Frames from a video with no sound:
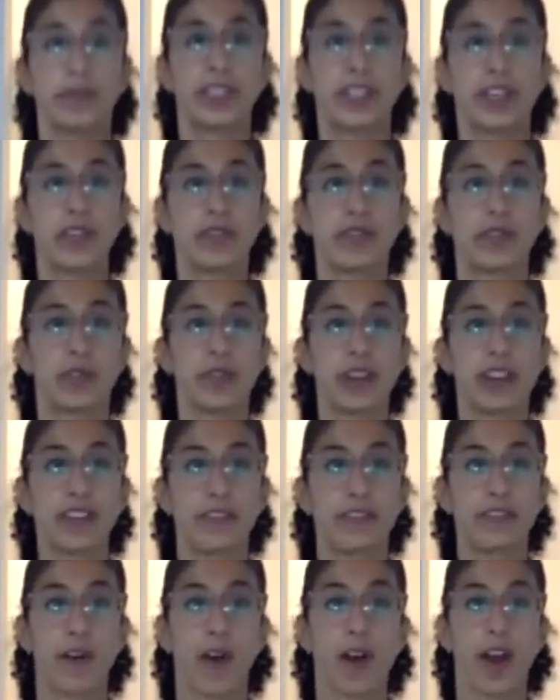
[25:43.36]
two, three,
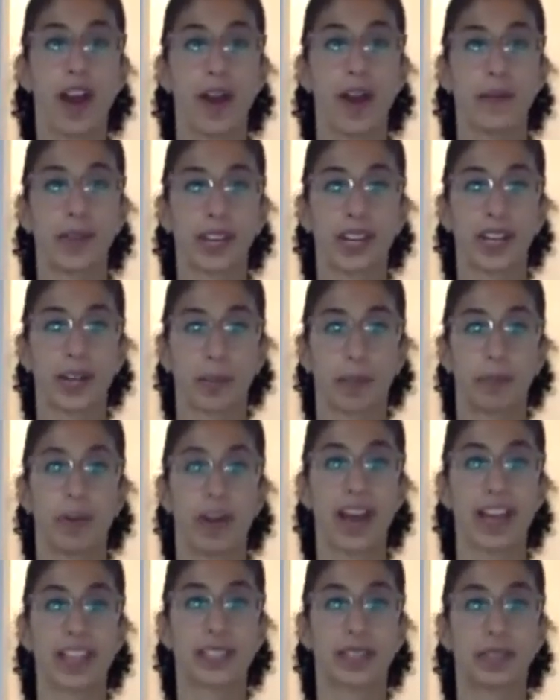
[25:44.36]
four, and we're gonna
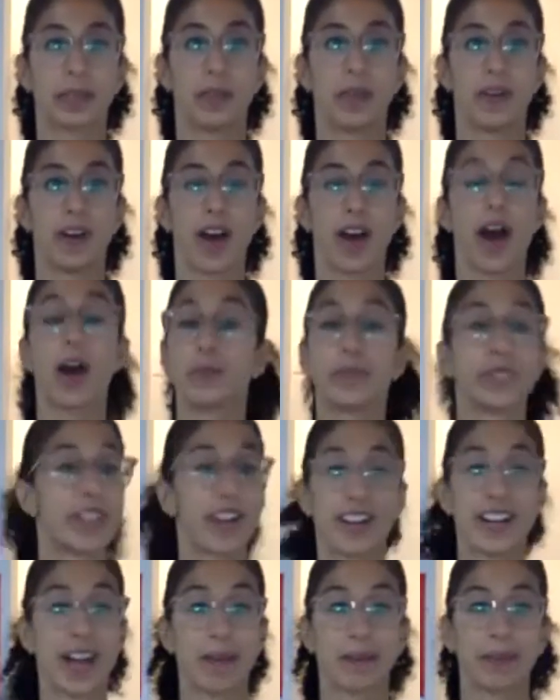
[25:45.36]
press. Oh,
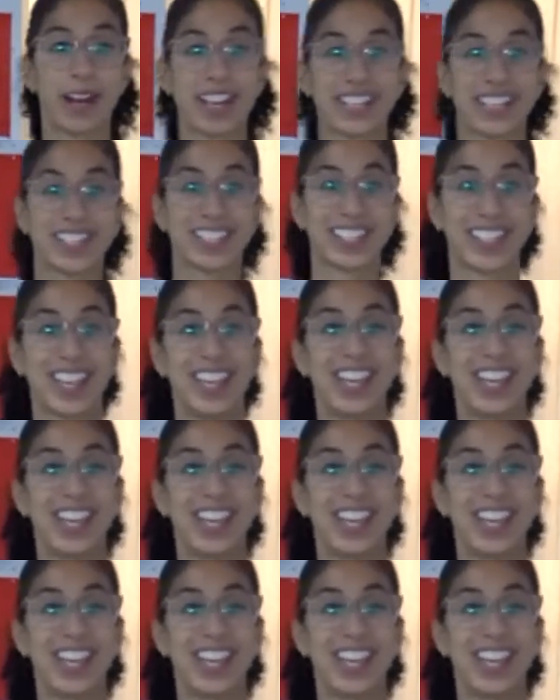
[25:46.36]
sorry, not press.